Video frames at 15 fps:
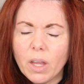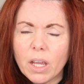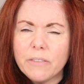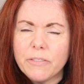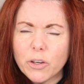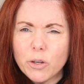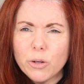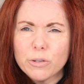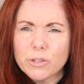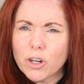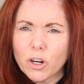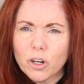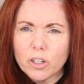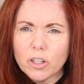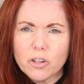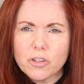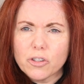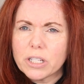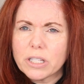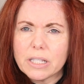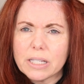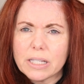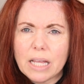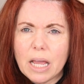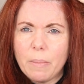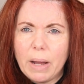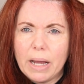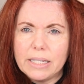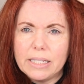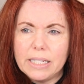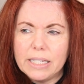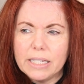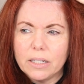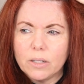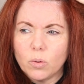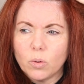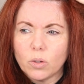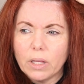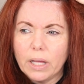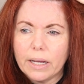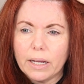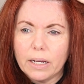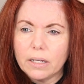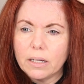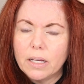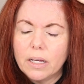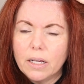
If you use curlers, it's the same idea, or like a,